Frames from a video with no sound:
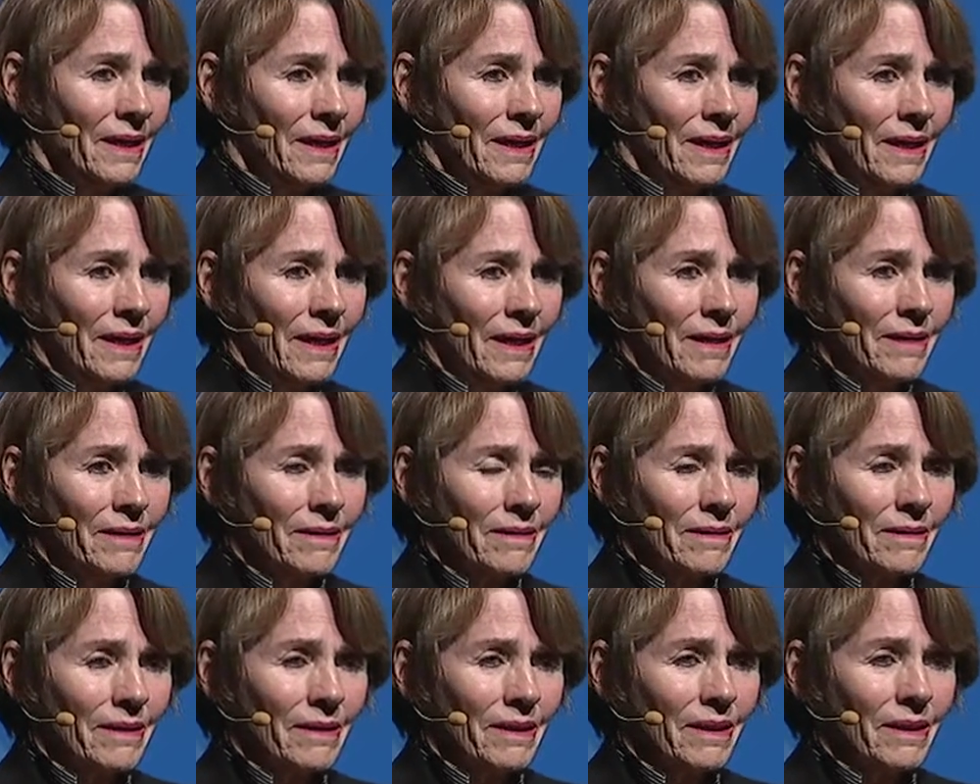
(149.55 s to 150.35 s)
And
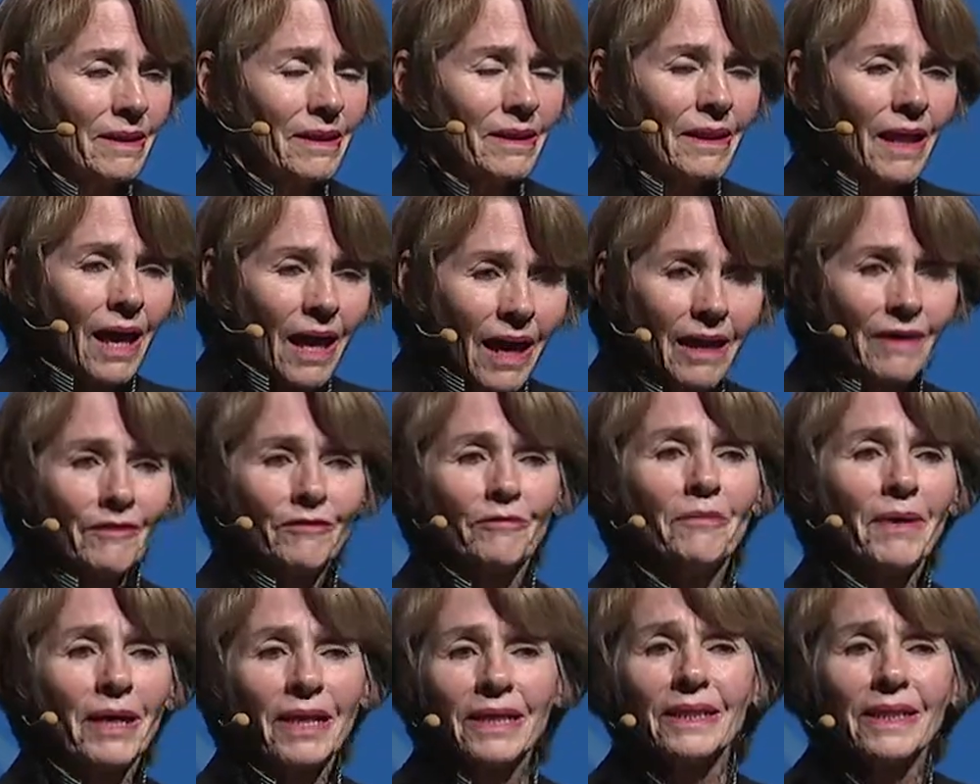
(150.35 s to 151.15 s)
a lot of
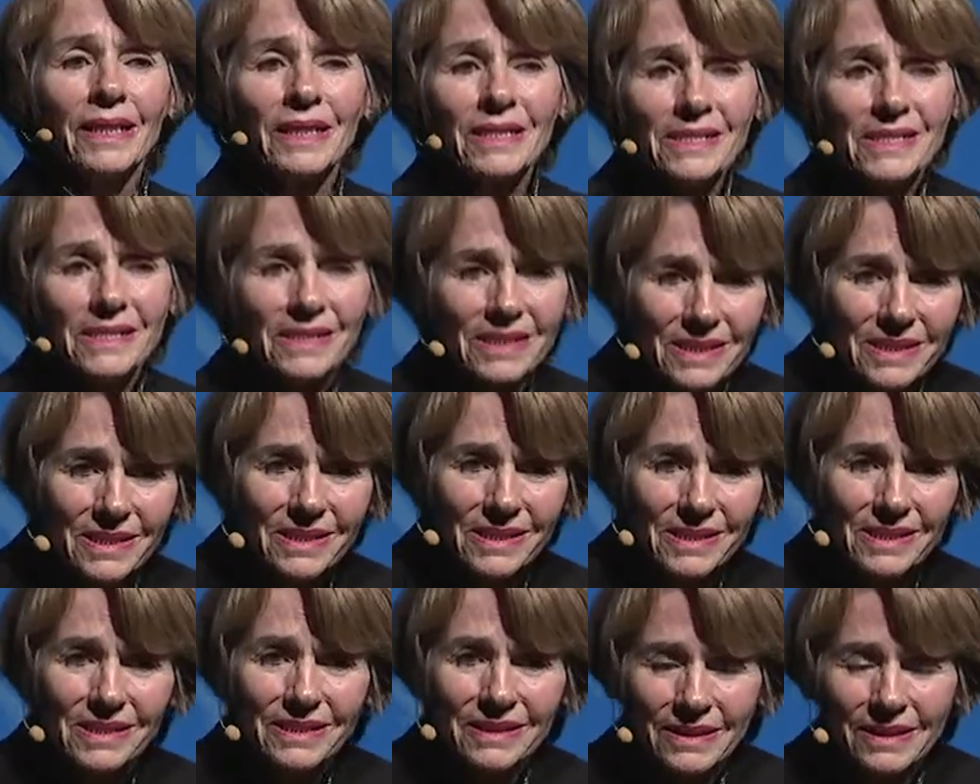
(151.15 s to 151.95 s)
my
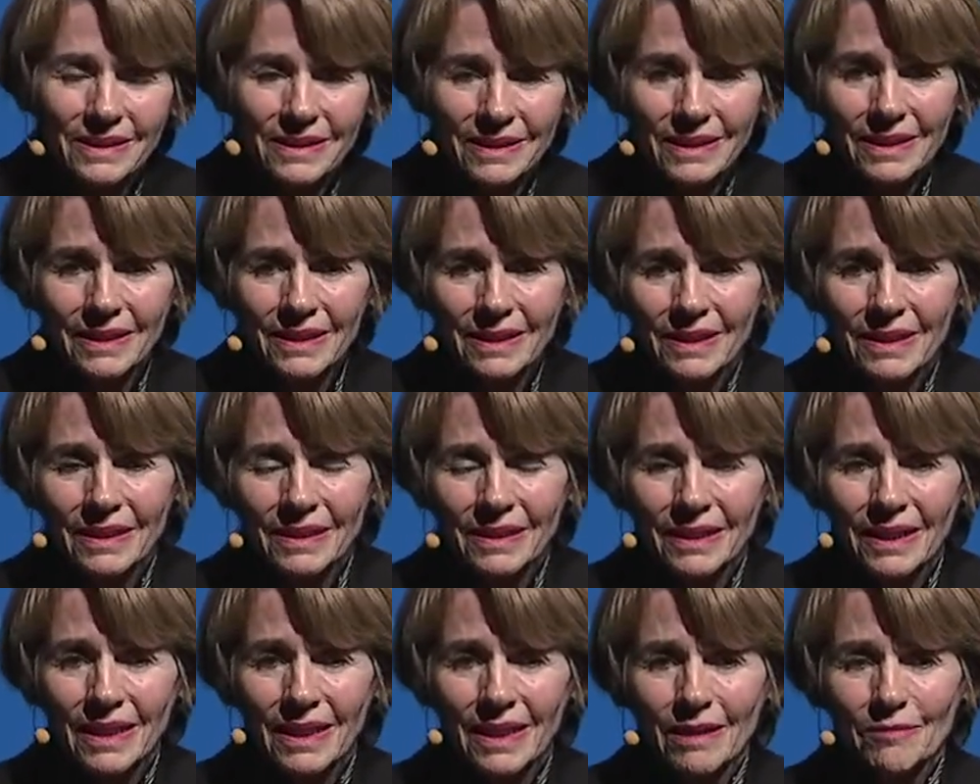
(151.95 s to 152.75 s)
lessons
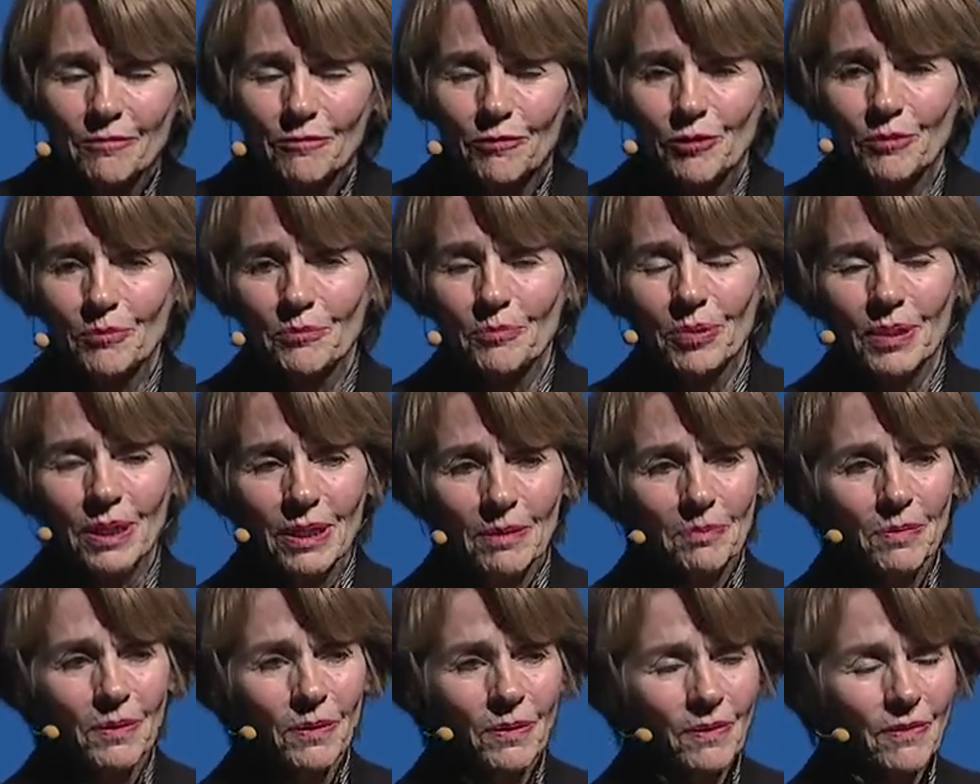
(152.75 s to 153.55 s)
came from
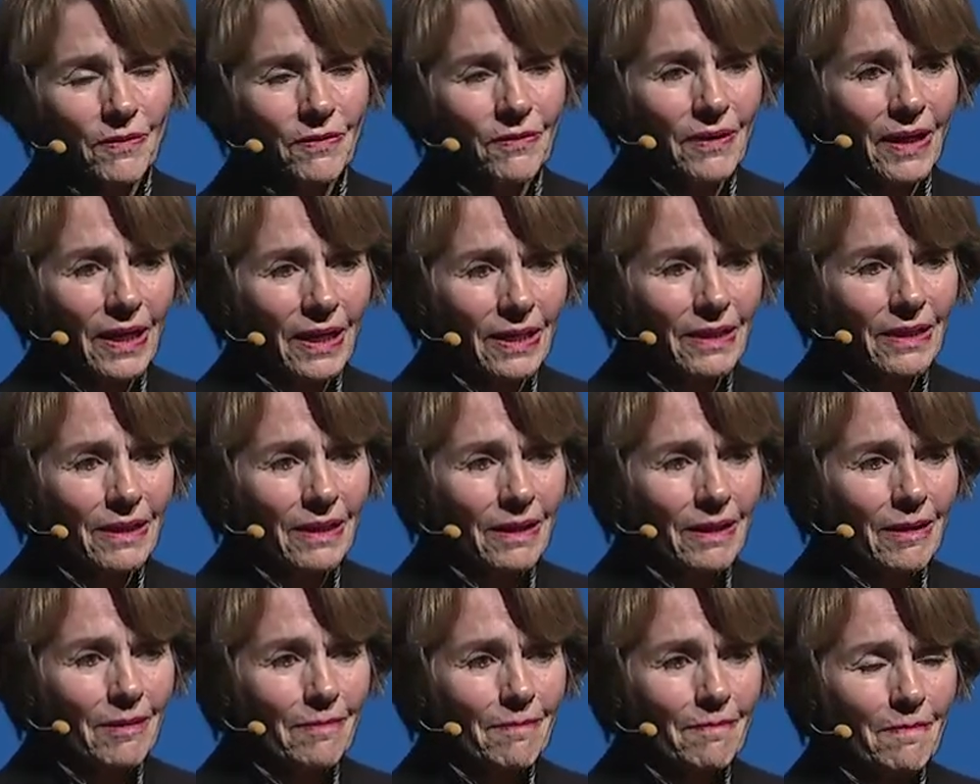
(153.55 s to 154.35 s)
people that
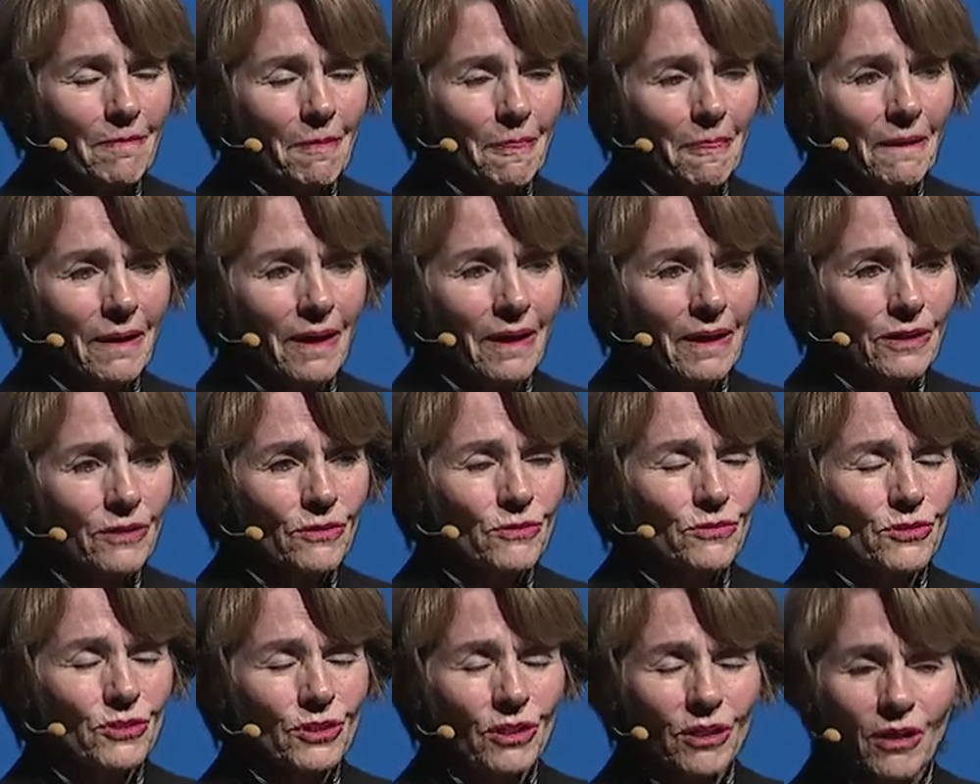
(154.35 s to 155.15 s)
I
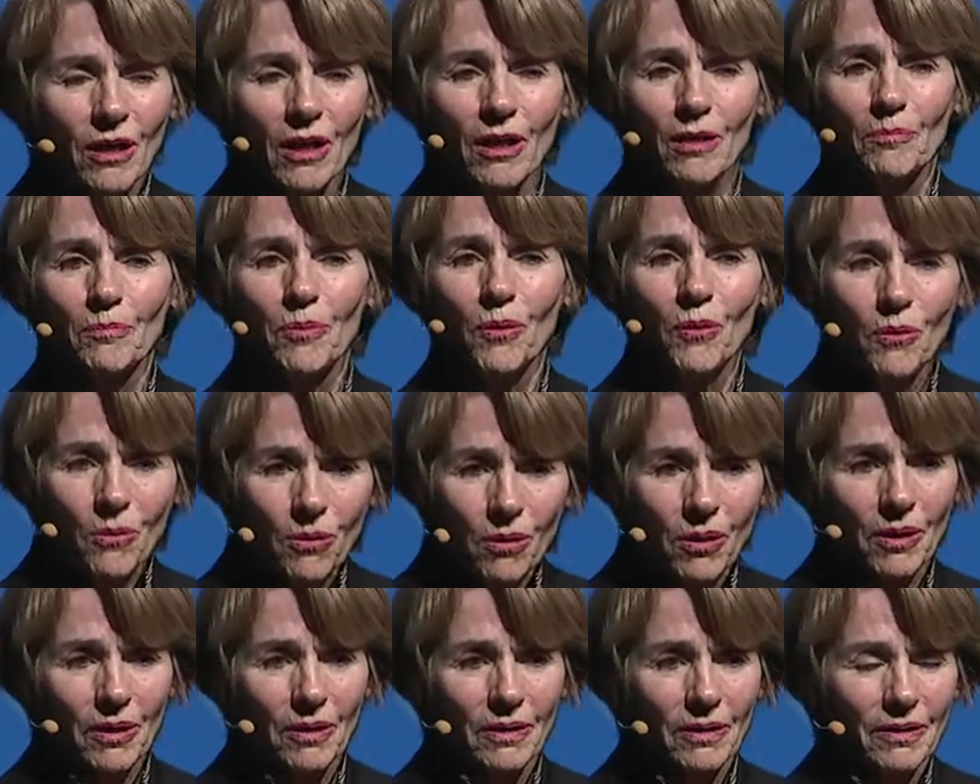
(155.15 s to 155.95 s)
used to call
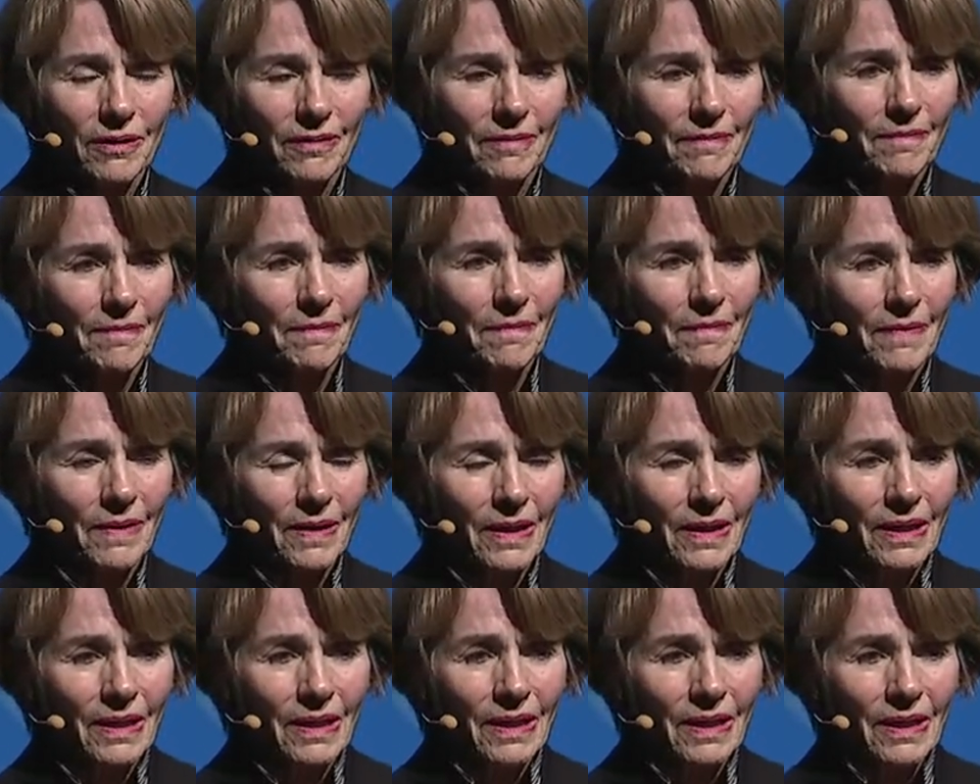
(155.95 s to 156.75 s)
poor.
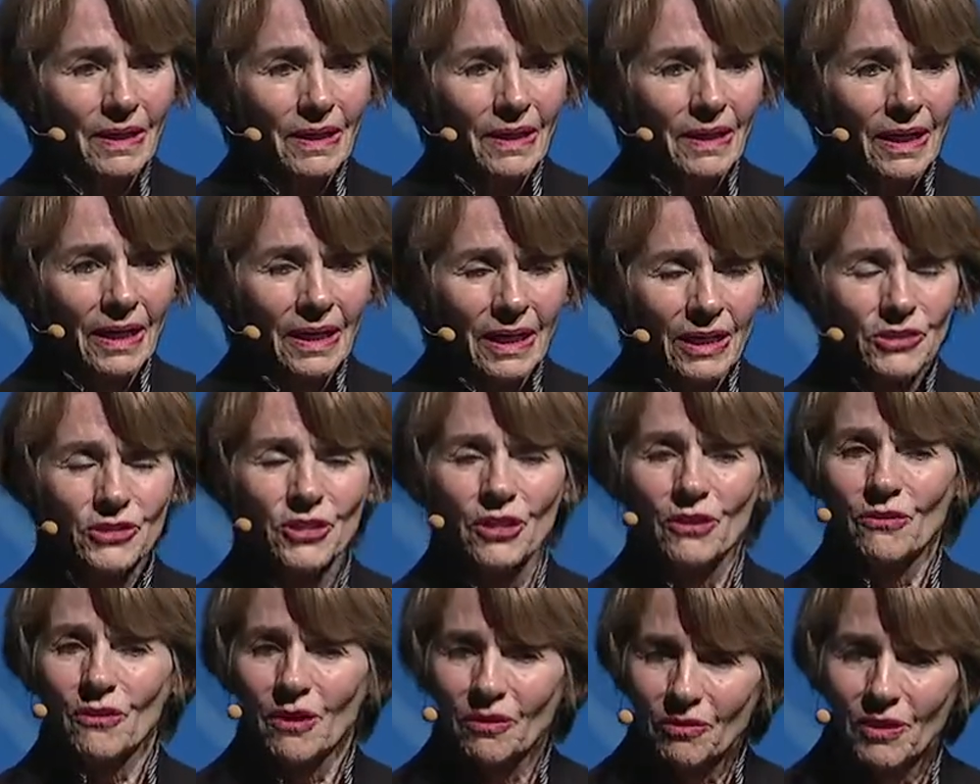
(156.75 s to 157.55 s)
I actually
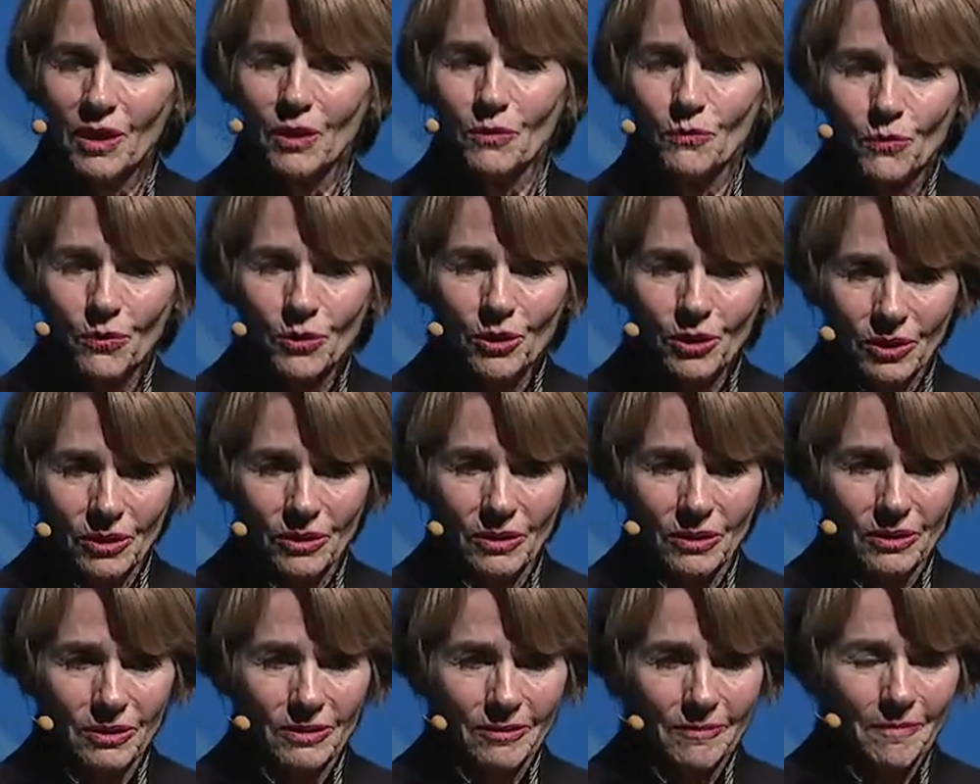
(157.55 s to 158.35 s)
thought they
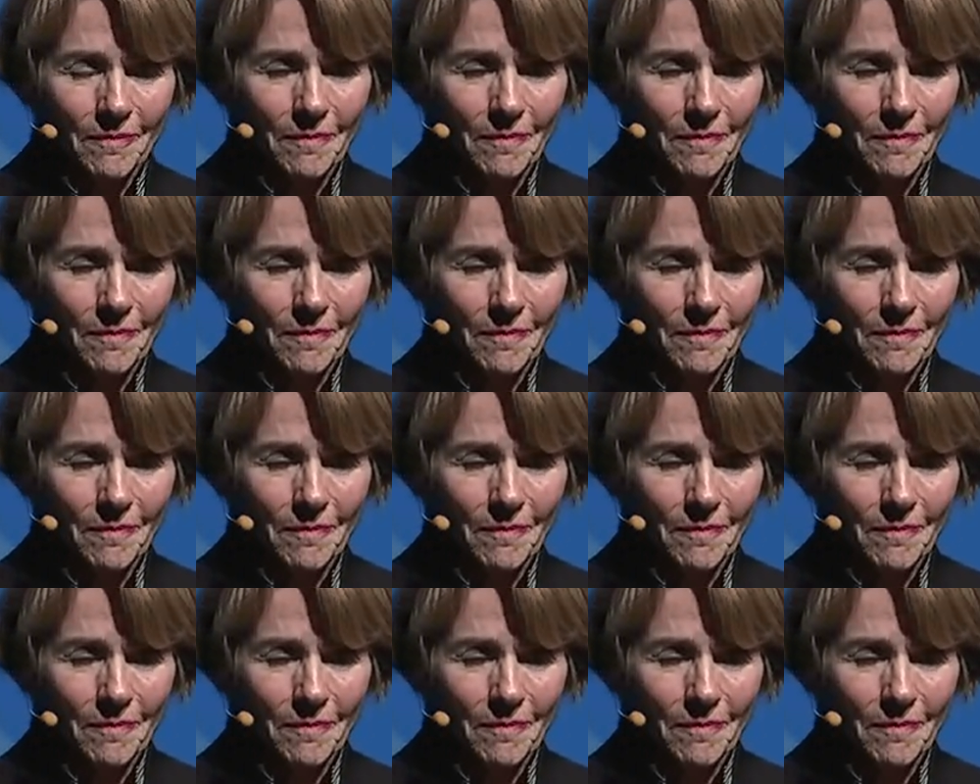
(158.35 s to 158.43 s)
were.